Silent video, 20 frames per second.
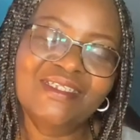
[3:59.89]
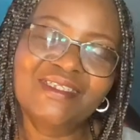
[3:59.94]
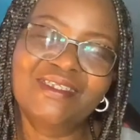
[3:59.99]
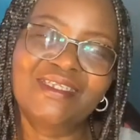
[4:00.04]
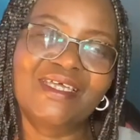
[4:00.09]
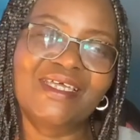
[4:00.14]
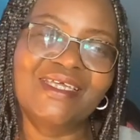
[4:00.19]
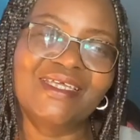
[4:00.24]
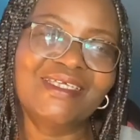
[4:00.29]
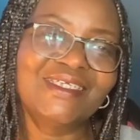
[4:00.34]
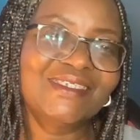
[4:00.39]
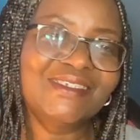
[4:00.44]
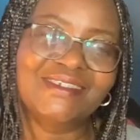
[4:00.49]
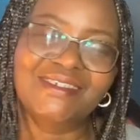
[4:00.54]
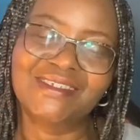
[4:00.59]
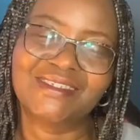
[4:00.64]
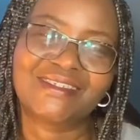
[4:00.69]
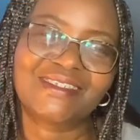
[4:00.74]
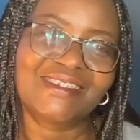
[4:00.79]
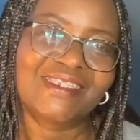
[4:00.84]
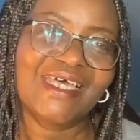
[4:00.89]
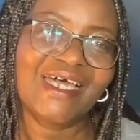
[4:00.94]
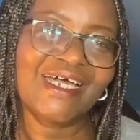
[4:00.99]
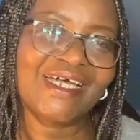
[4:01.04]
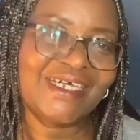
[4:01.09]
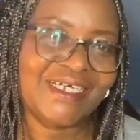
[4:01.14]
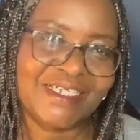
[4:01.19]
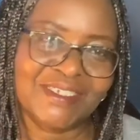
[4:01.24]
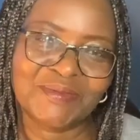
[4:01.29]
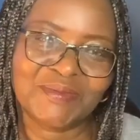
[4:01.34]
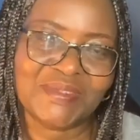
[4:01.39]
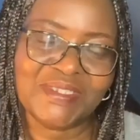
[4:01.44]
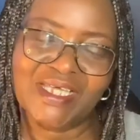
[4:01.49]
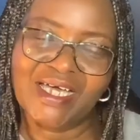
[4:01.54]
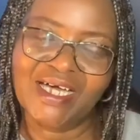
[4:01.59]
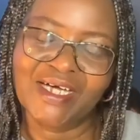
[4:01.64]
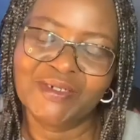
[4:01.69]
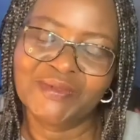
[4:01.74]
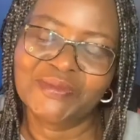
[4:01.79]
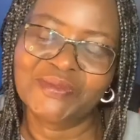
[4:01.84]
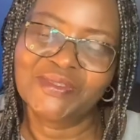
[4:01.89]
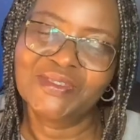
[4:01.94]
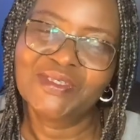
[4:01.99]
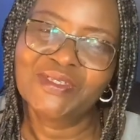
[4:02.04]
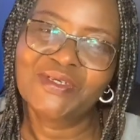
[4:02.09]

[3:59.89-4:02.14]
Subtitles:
the English that comes out.